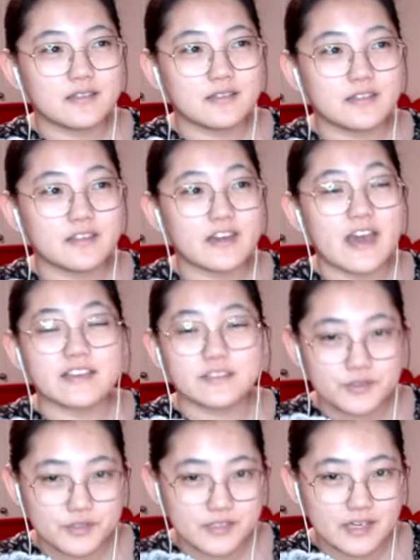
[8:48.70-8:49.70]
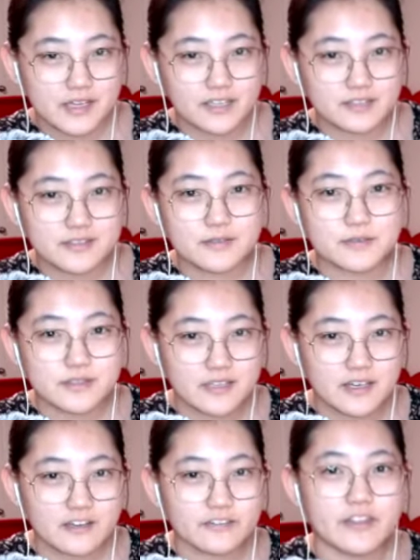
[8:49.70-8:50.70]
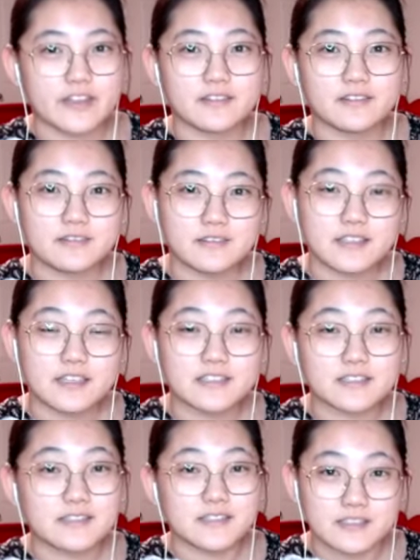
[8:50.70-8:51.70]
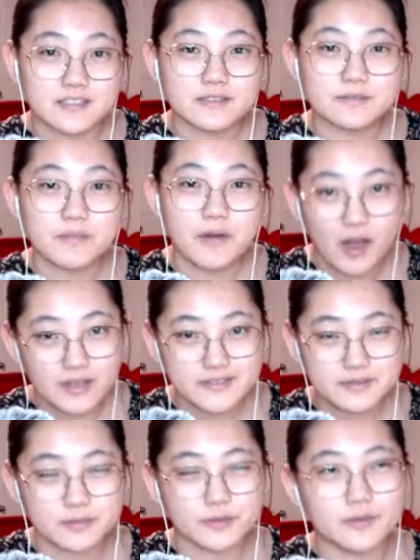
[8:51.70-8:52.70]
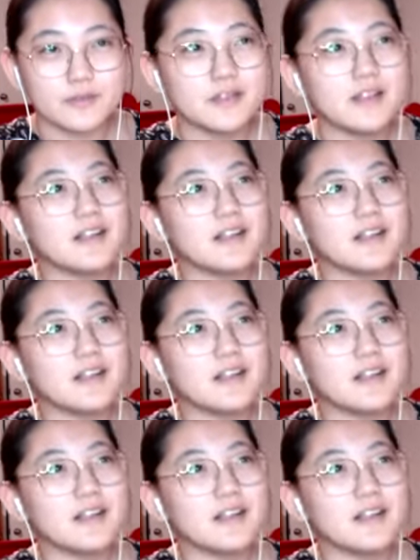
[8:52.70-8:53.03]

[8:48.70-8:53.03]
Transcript: the exercise himself that it is possible.